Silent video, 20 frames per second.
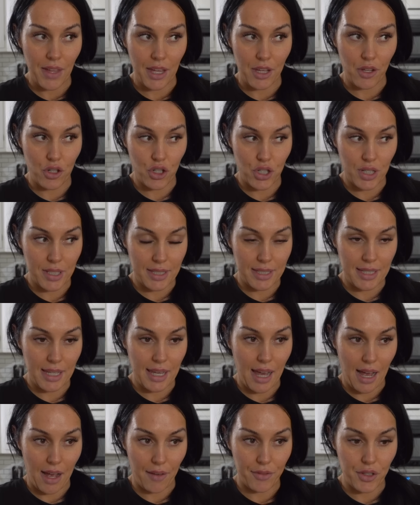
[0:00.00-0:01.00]
that you should
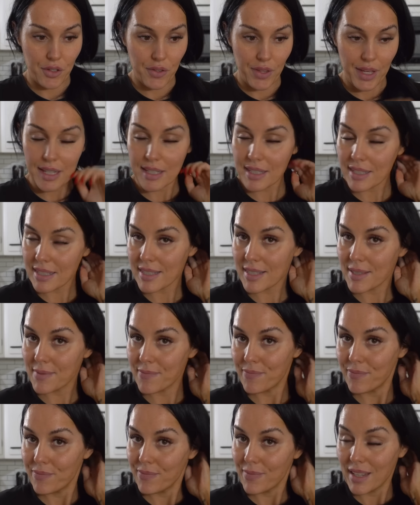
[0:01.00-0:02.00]
see after
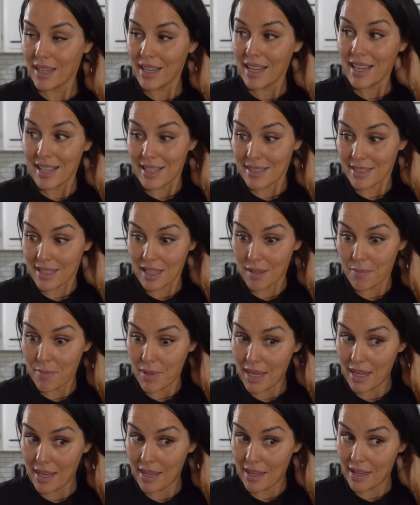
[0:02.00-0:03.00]
this is gonna
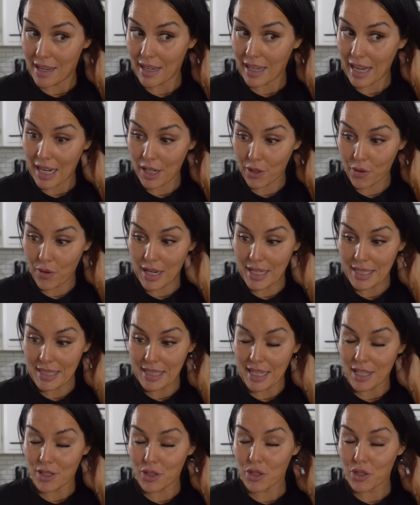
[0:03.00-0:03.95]
be kind of crazy.